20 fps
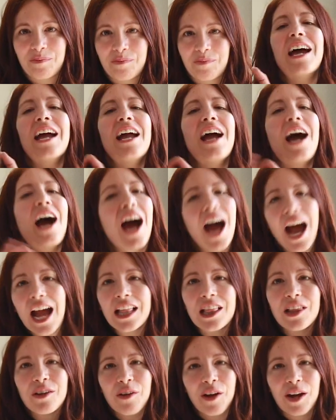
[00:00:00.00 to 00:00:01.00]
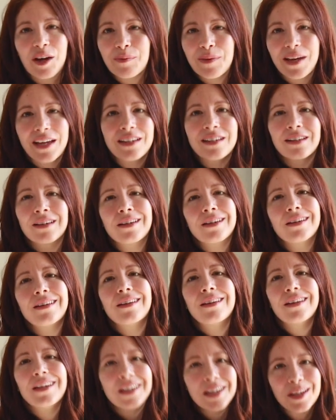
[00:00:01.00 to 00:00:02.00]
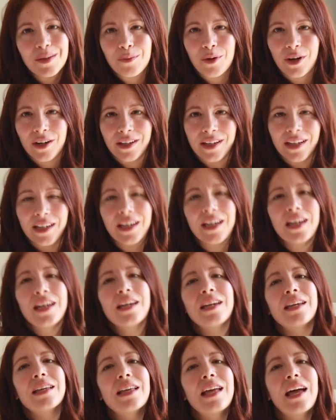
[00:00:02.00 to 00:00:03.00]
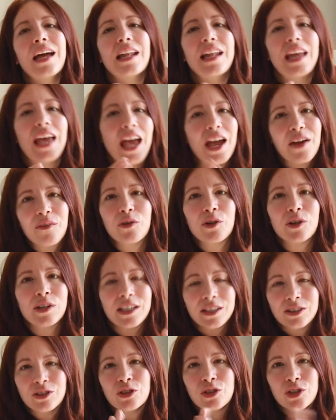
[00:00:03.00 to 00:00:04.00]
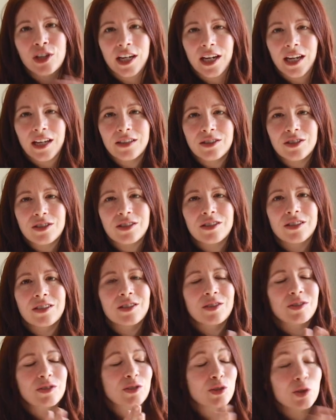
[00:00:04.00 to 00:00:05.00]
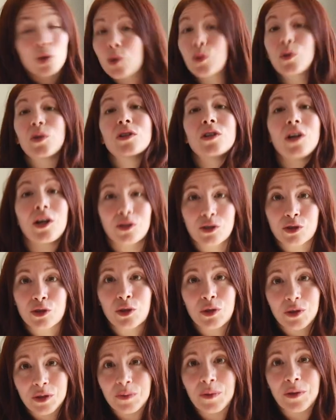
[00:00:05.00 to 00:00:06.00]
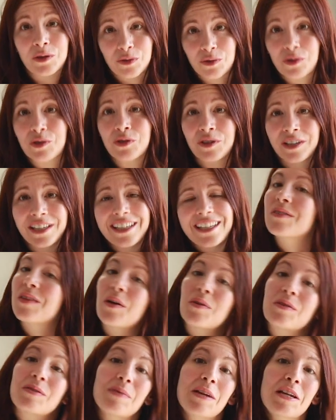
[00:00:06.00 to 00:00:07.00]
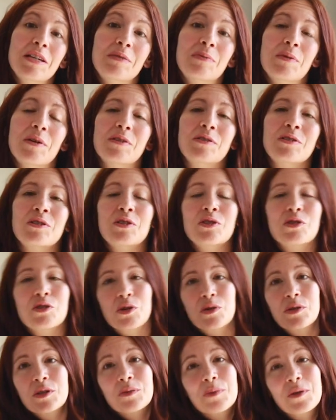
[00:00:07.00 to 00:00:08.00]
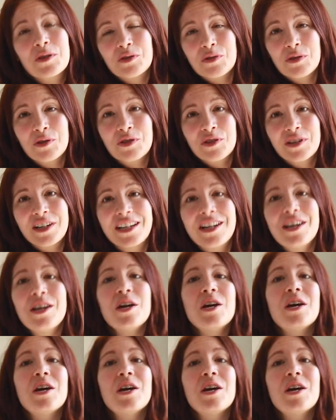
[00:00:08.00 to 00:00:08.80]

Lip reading: I highly recommend anybody that ever gets a chance, go to a Dr. Joe Dispenza retreat. And that was my experience at a Joe Dispenza retreat.